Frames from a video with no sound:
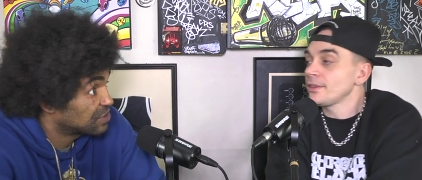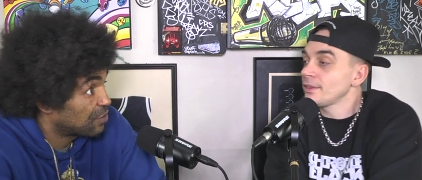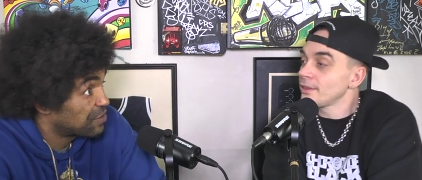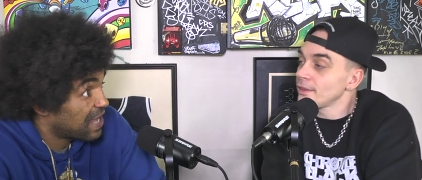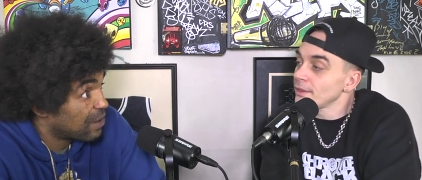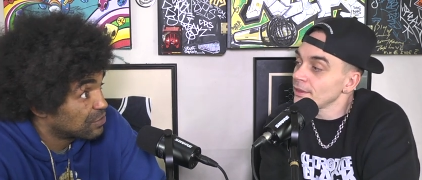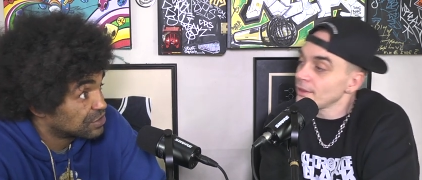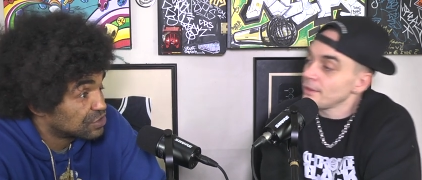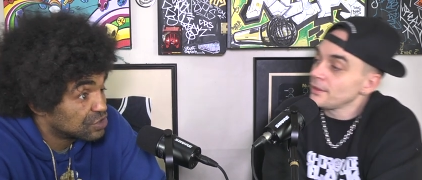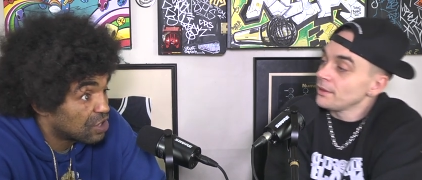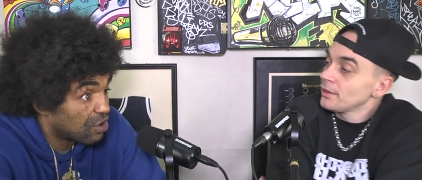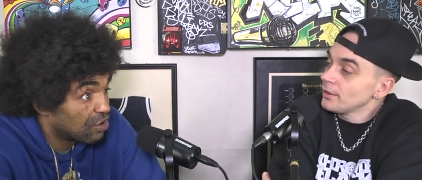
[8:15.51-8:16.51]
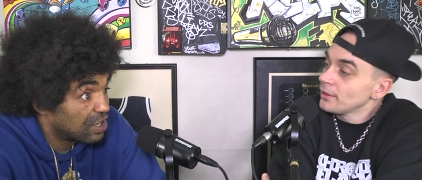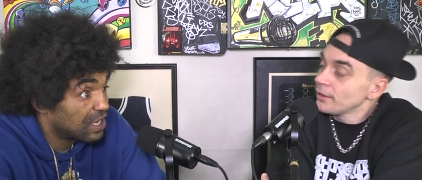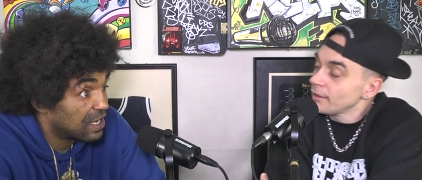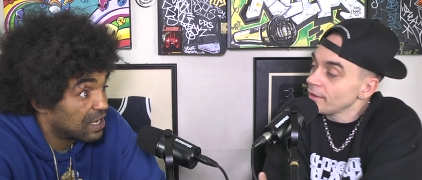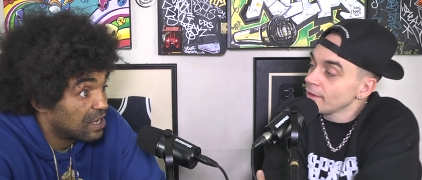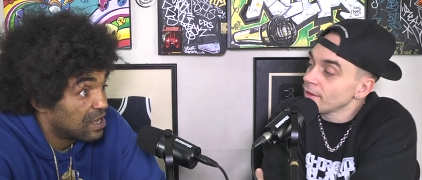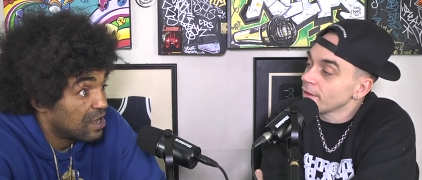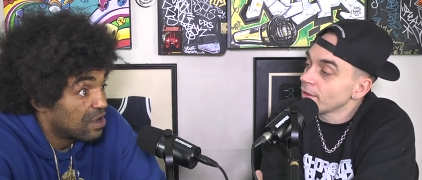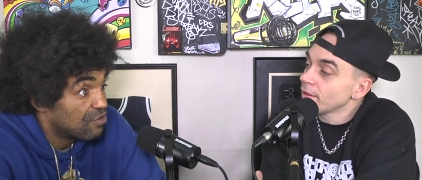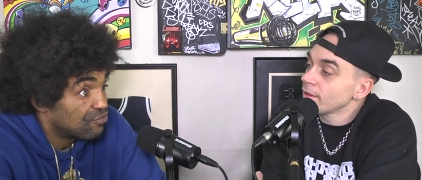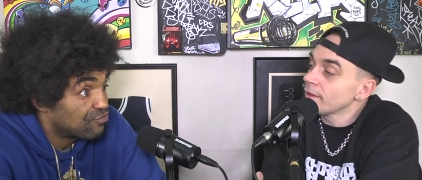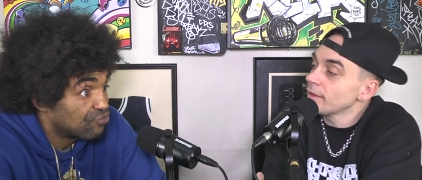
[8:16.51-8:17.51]
Speaker 1: So now it's not
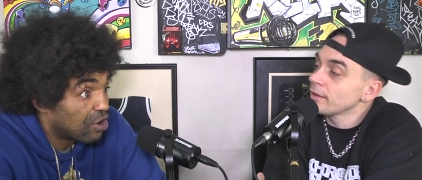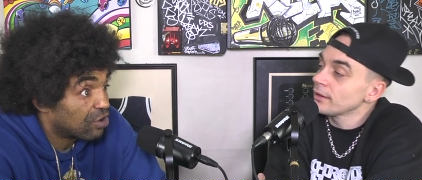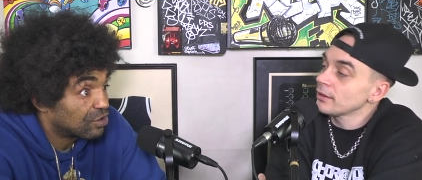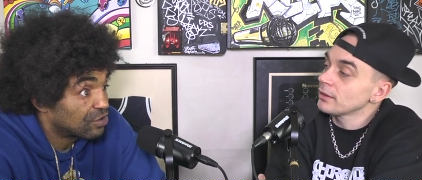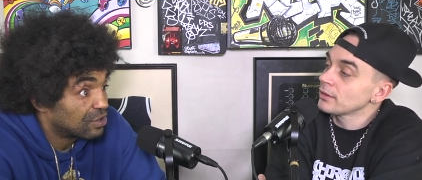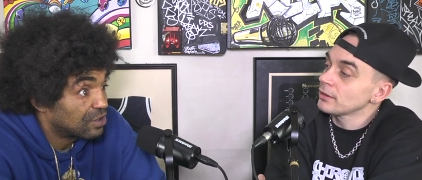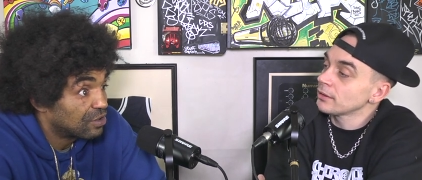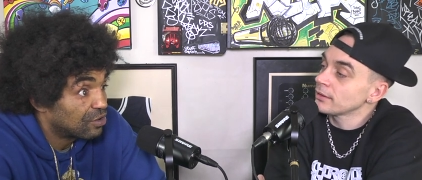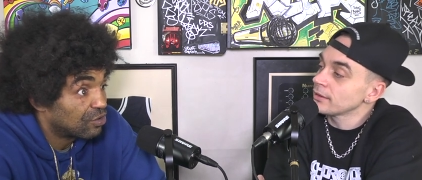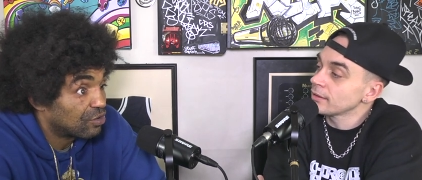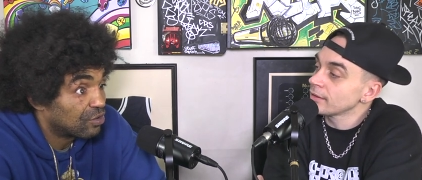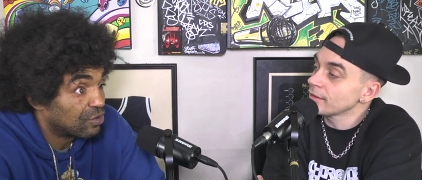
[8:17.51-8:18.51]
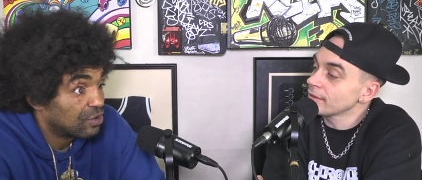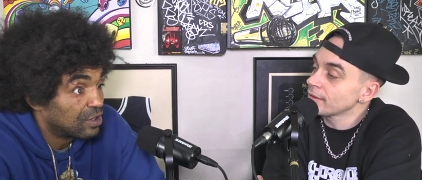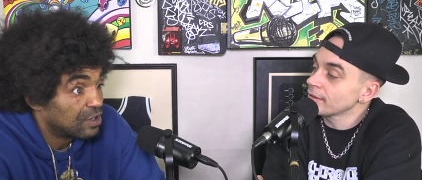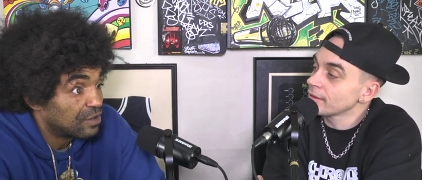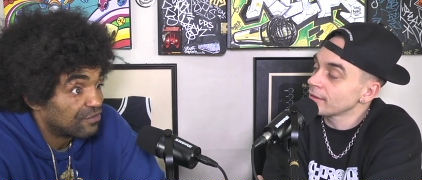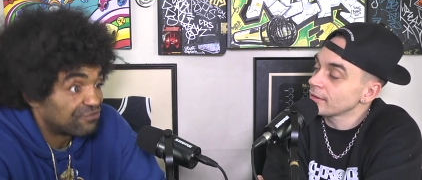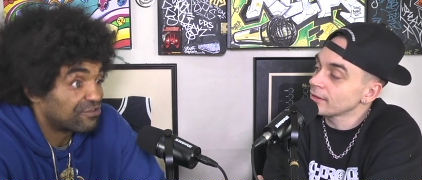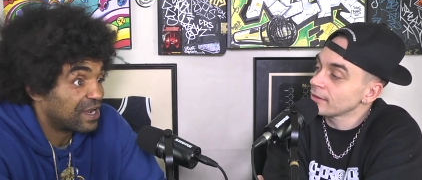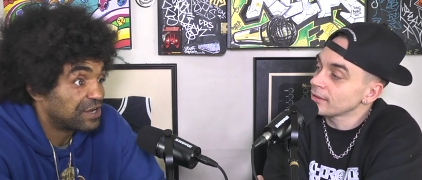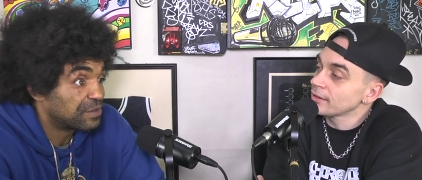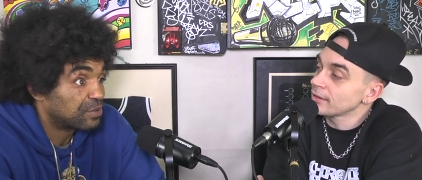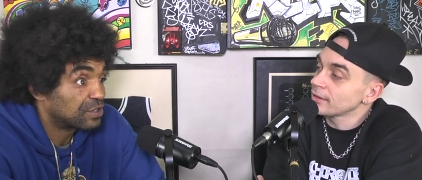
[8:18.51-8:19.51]
wrong or
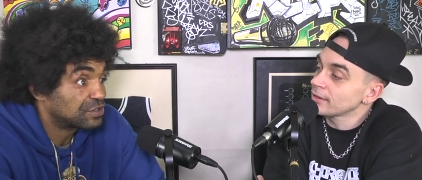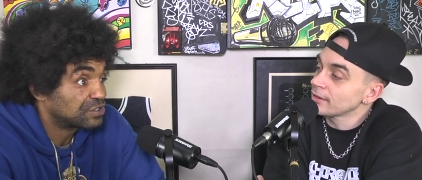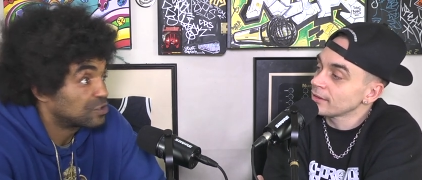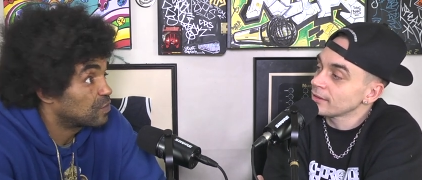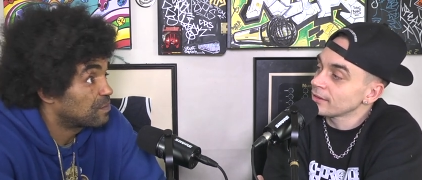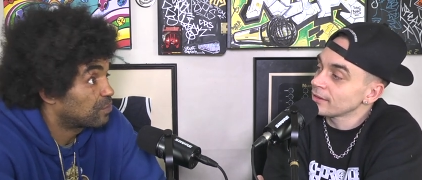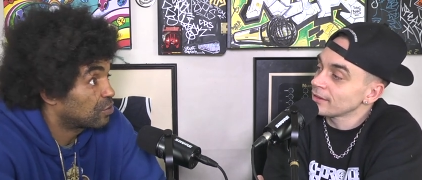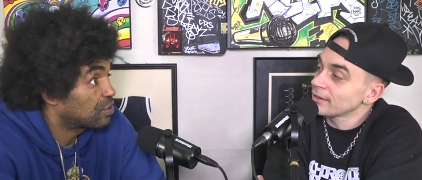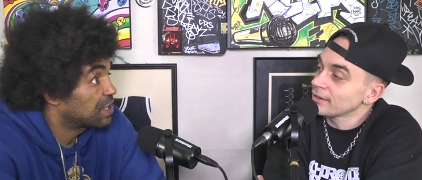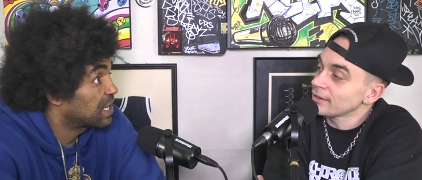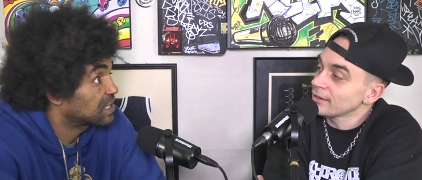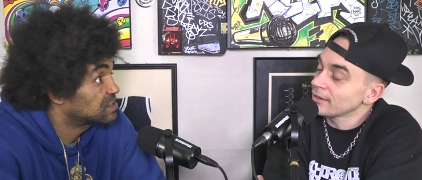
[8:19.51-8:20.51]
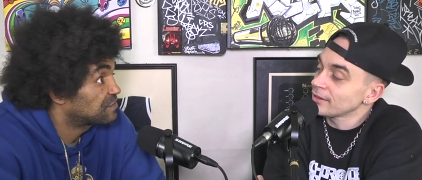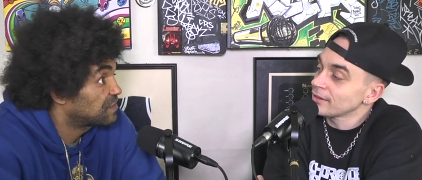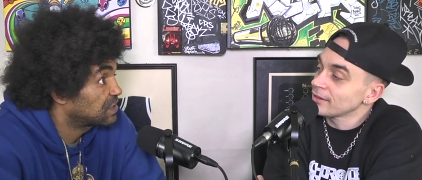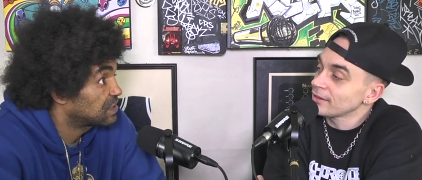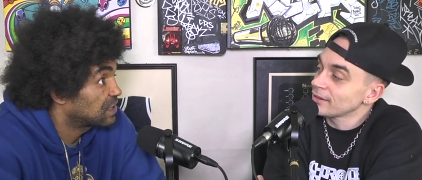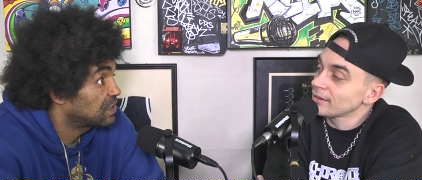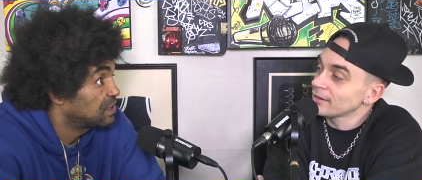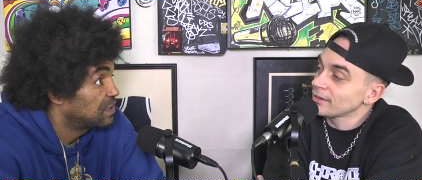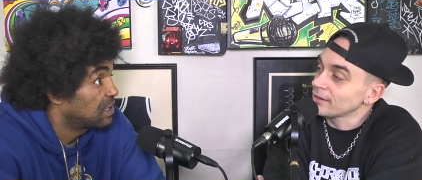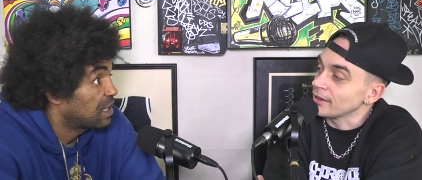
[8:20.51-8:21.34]
frowned upon to employ an ex offender.